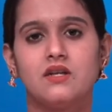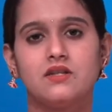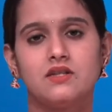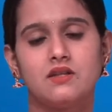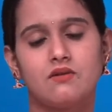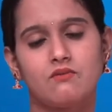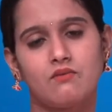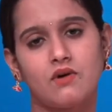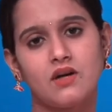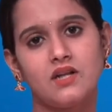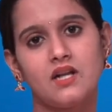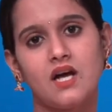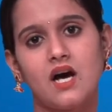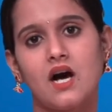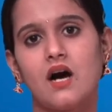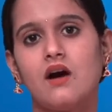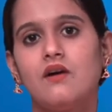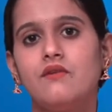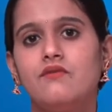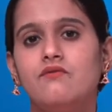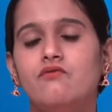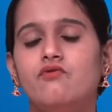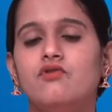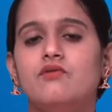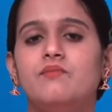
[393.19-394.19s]
the one
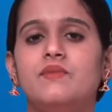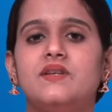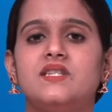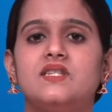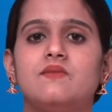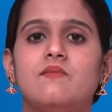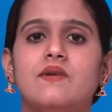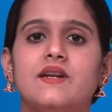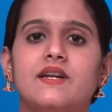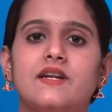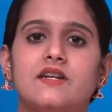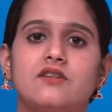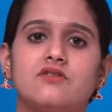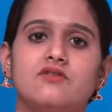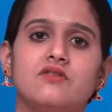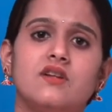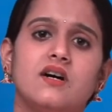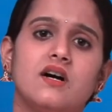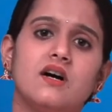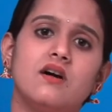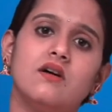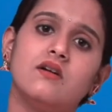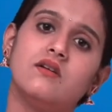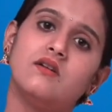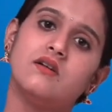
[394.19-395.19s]
half would be symmetric to
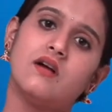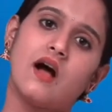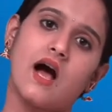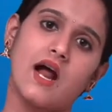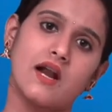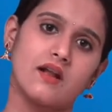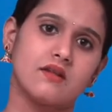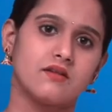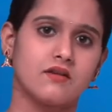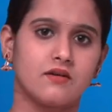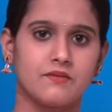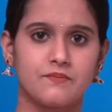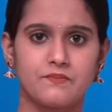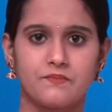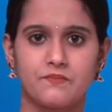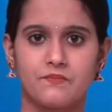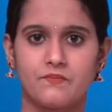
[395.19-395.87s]
the another.